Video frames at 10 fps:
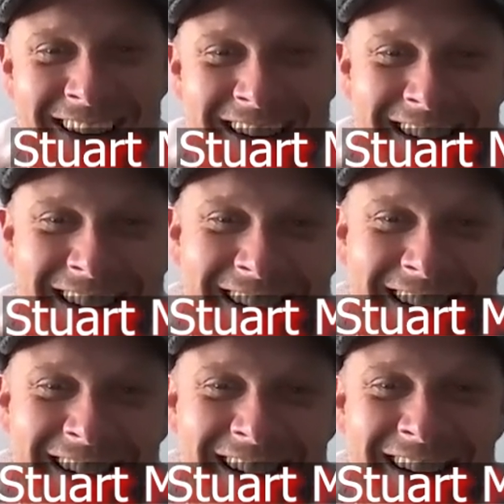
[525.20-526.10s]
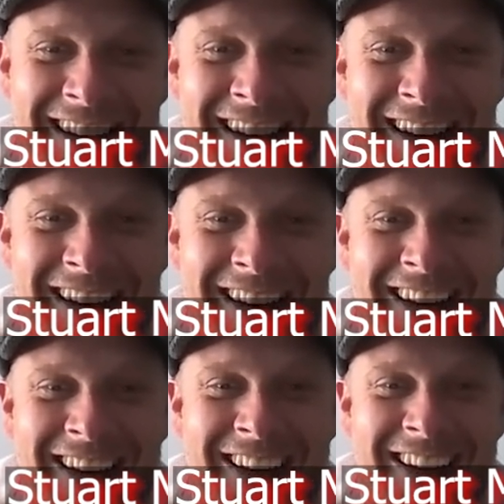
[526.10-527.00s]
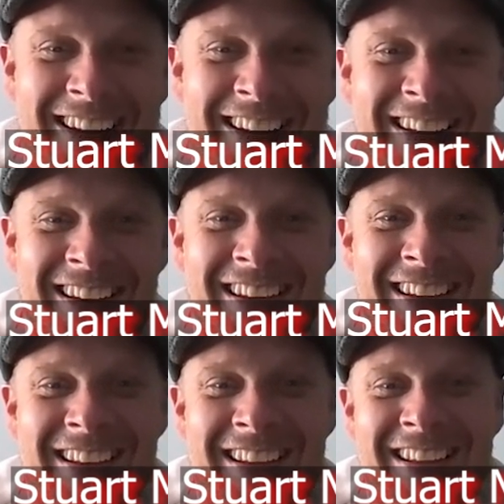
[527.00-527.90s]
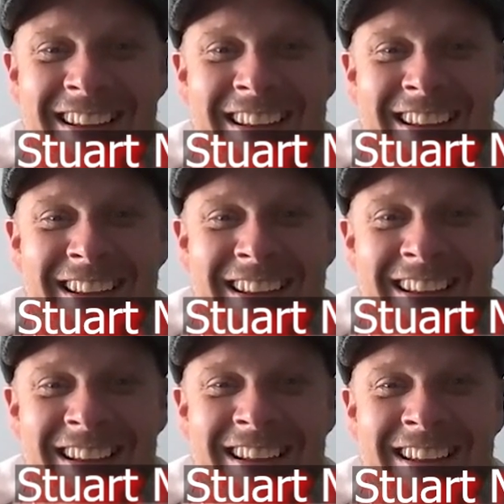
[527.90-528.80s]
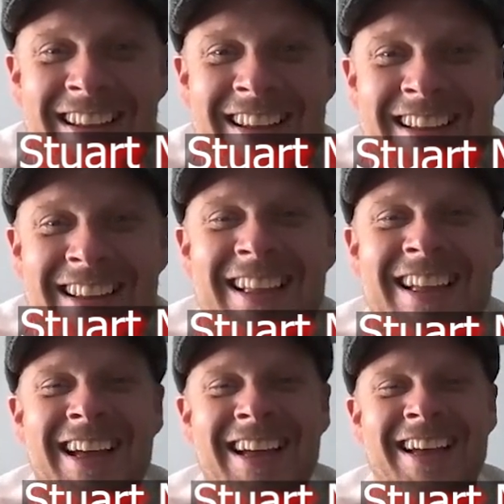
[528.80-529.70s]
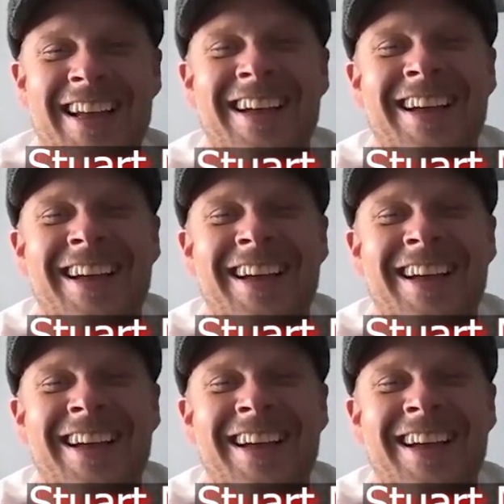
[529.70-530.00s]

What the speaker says: [no speech]